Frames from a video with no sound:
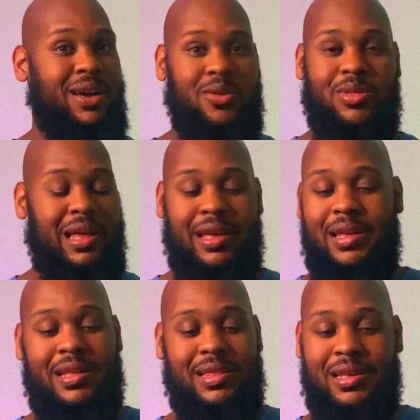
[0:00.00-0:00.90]
other
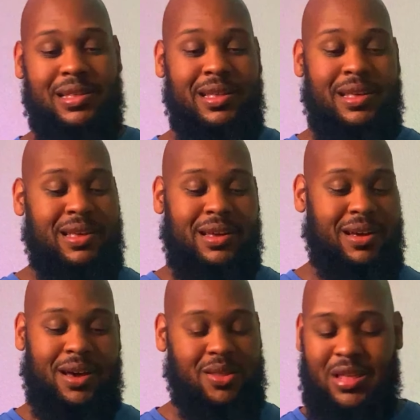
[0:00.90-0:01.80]
things and
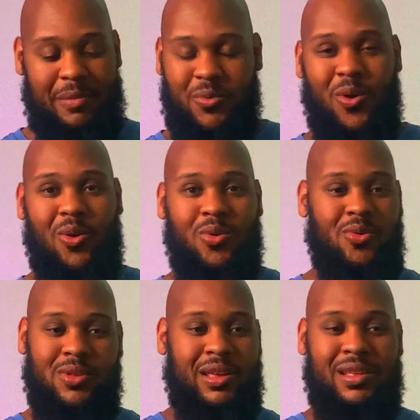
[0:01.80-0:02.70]
other type of
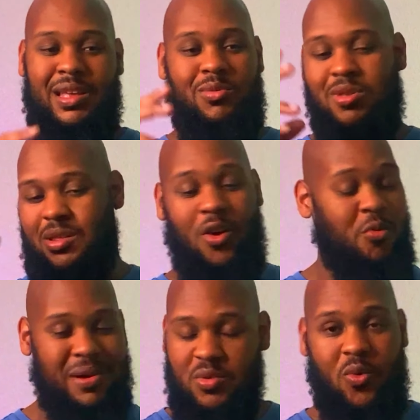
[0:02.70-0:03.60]
rolls, and it was just a whole
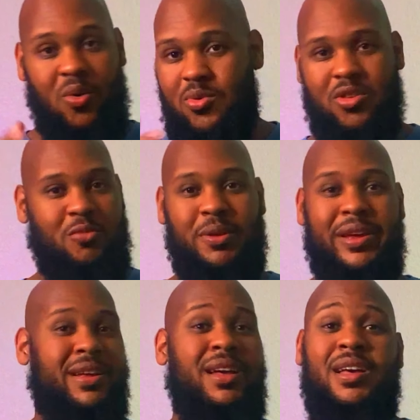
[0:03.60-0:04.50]
bunch of rolls on the
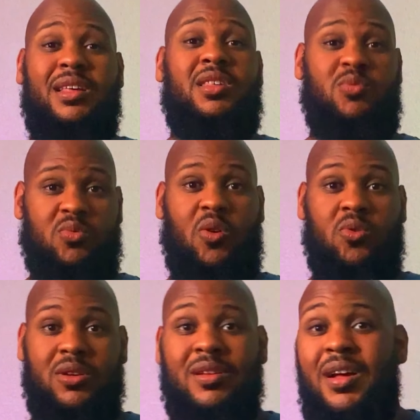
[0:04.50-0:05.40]
plate. She was
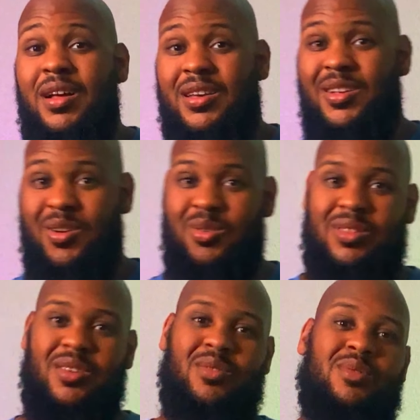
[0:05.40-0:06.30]
rolling, you know.
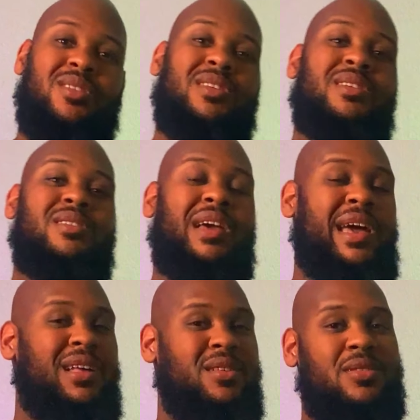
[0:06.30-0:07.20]
So she
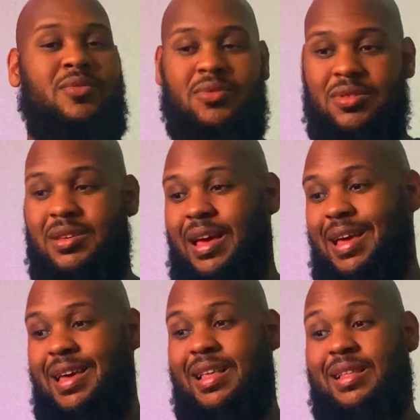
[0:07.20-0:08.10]
had the sushi,
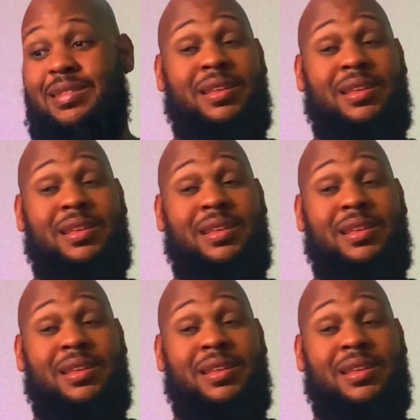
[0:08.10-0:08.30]
and